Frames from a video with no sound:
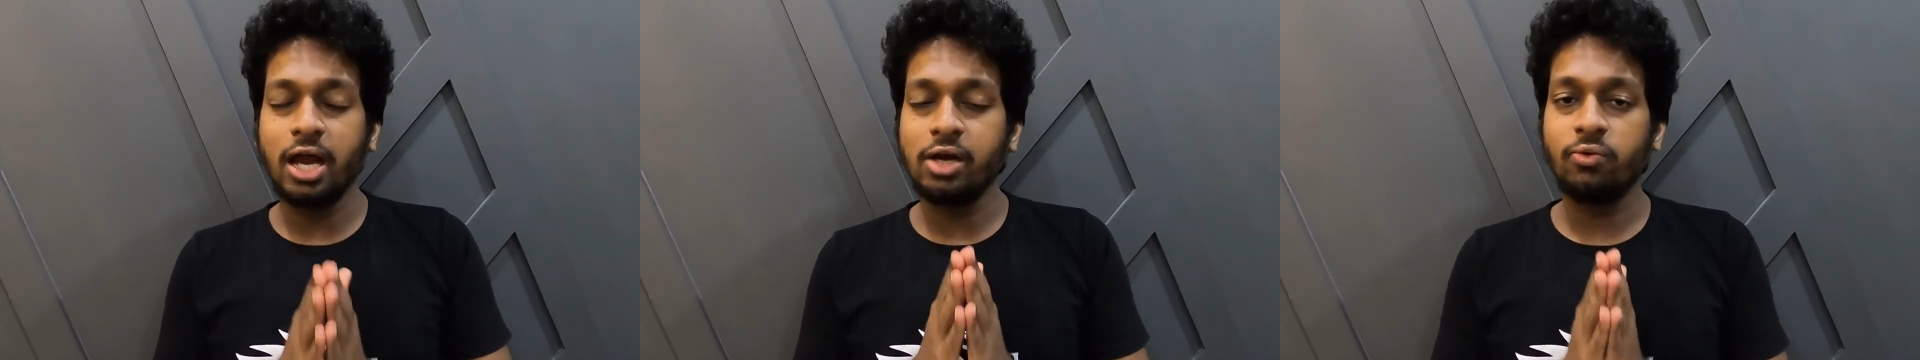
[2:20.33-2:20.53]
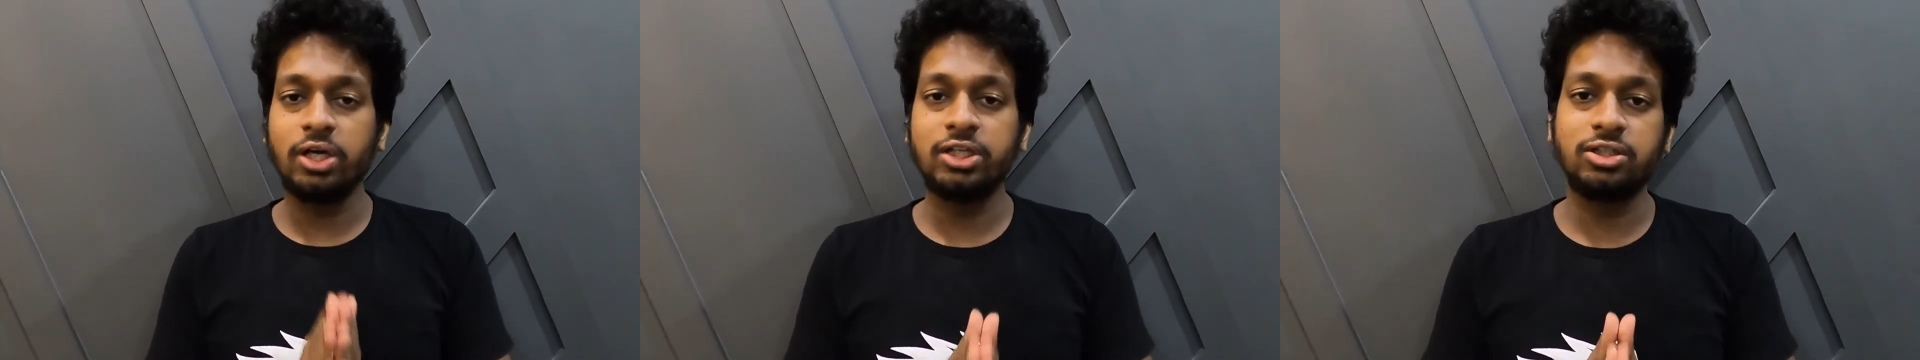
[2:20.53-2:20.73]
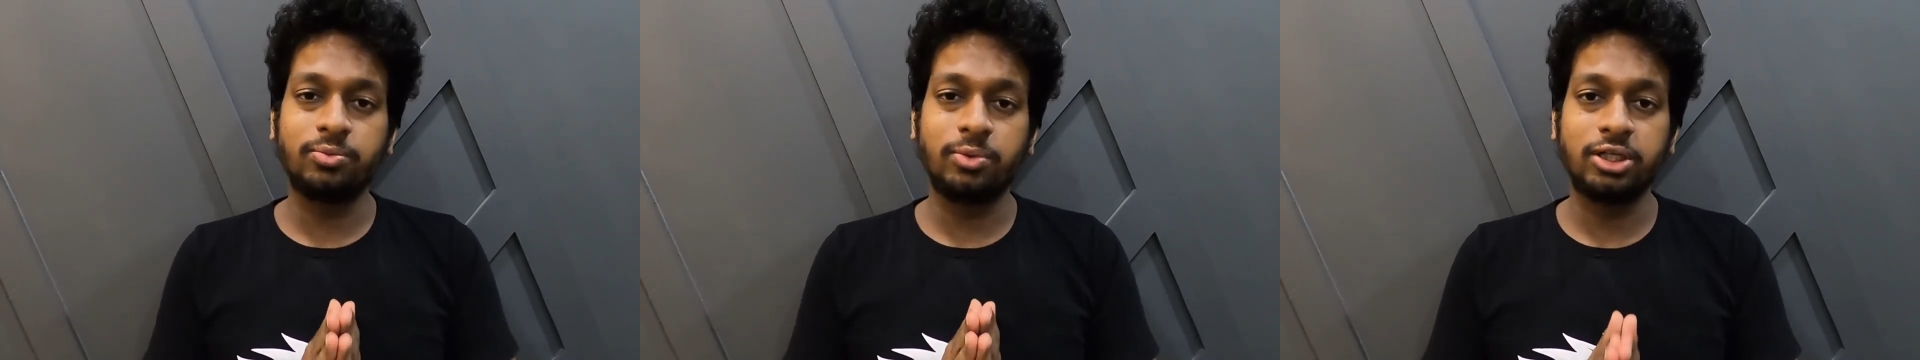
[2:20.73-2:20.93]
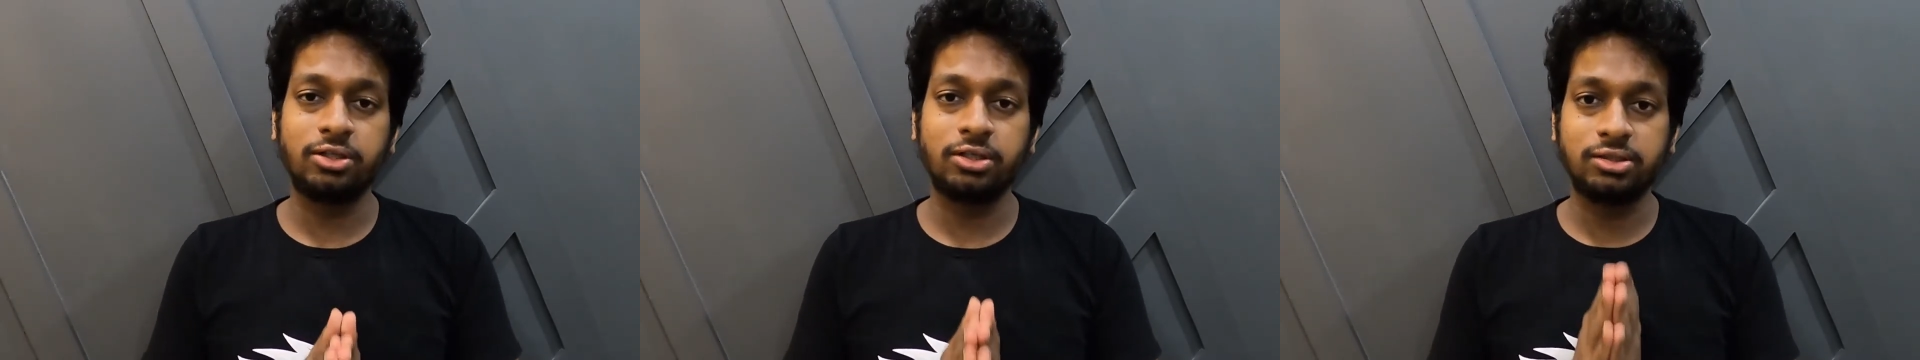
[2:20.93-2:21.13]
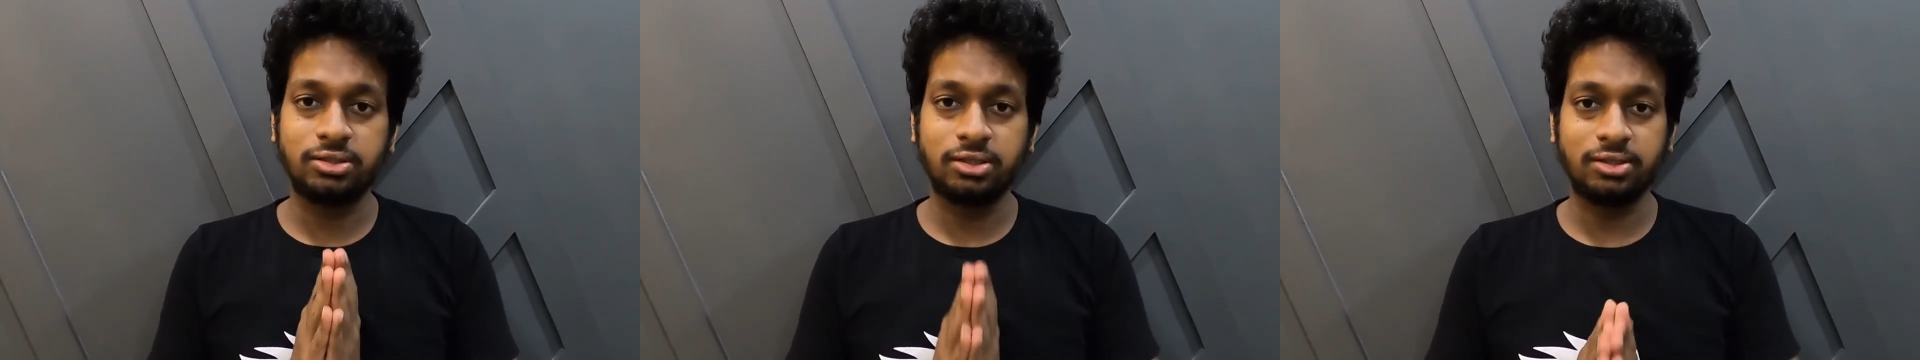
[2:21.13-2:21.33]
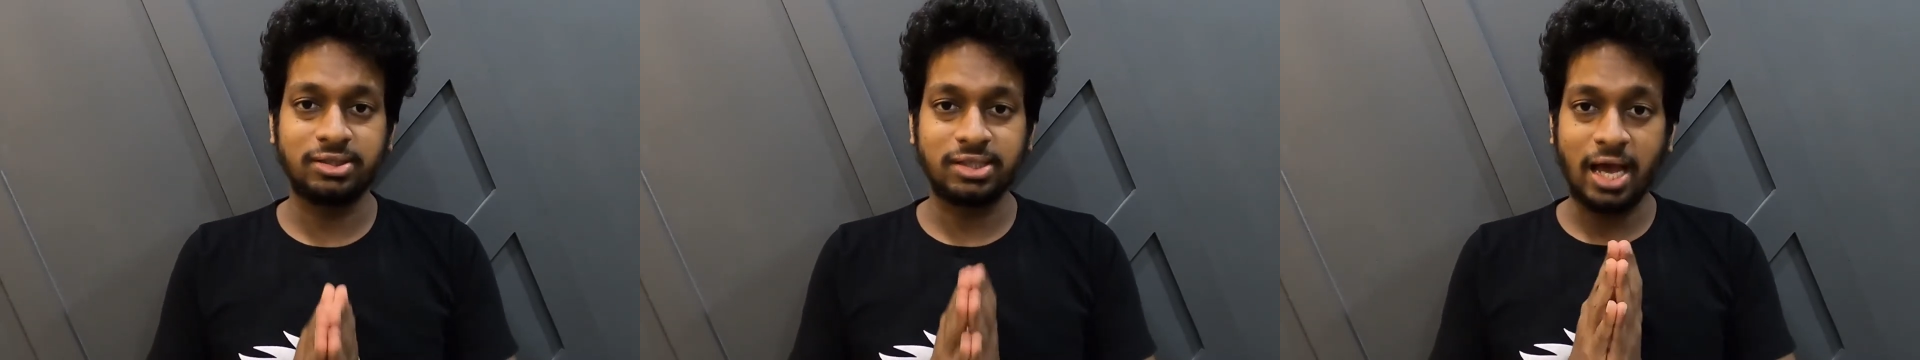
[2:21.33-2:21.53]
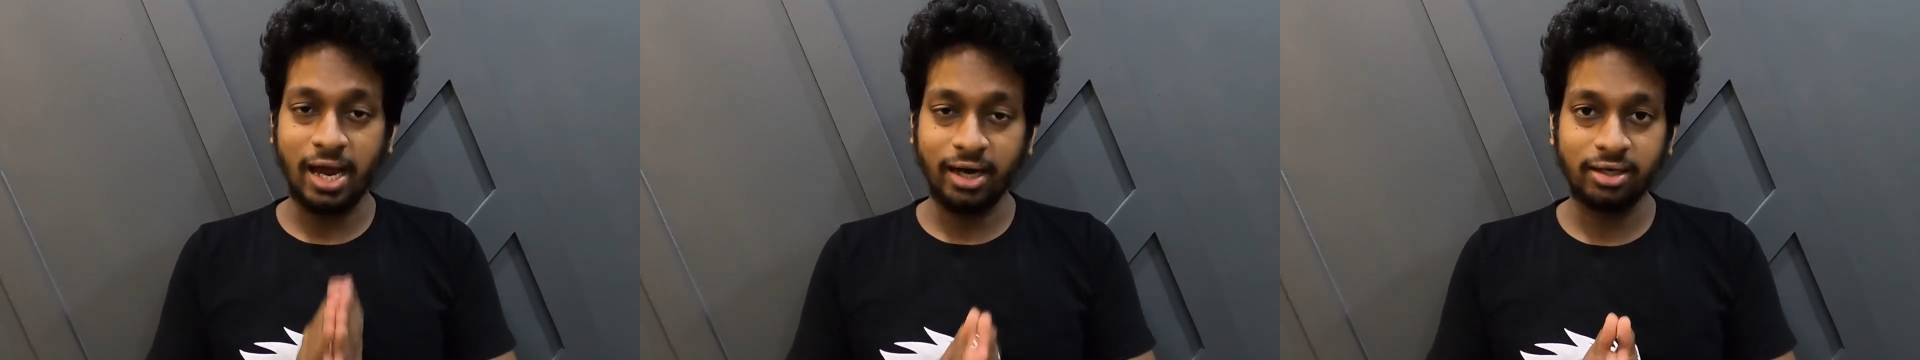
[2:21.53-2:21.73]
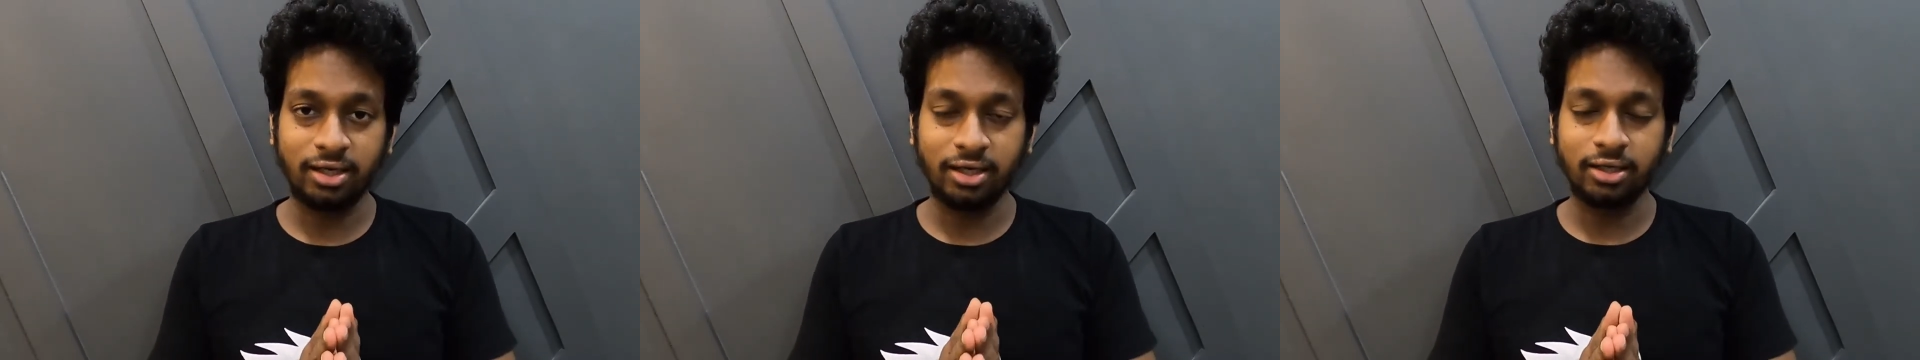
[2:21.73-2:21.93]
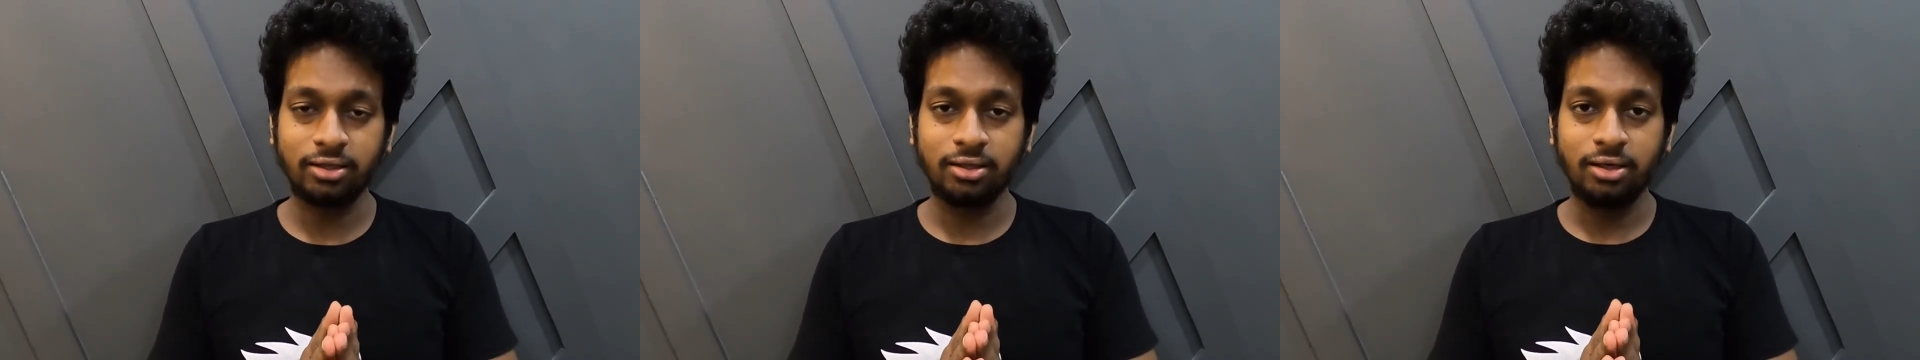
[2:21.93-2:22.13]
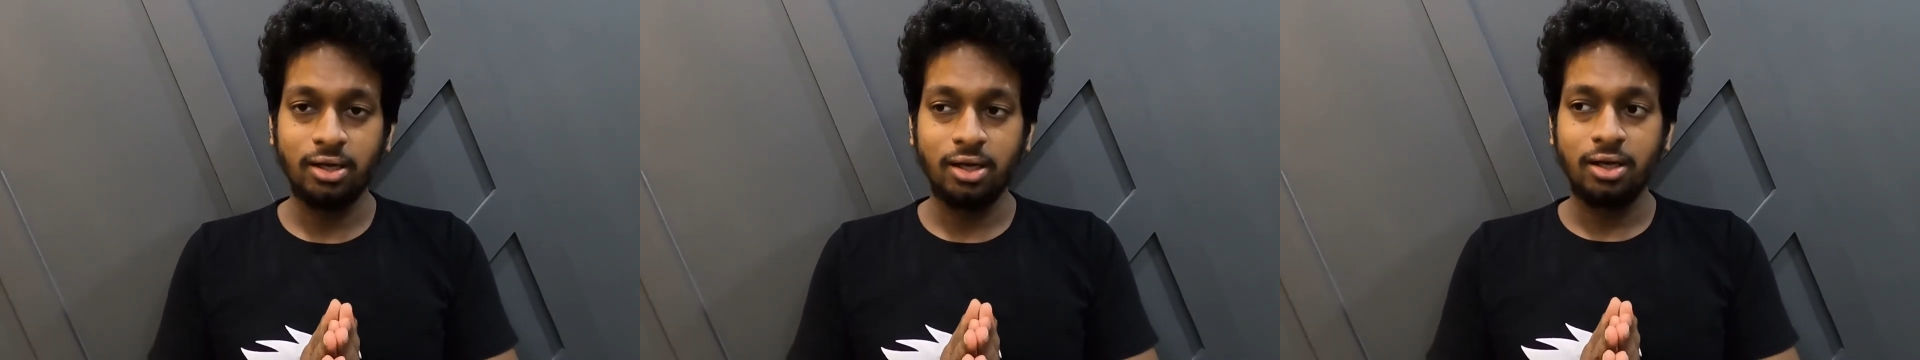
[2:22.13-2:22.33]
and YG Mahendran sir's
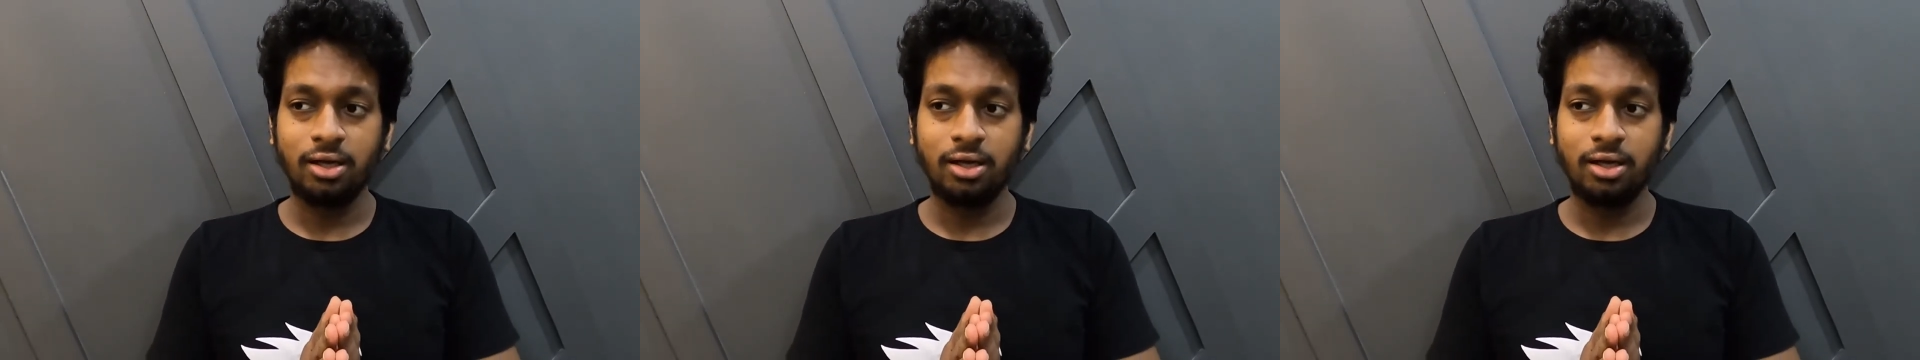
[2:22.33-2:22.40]
acting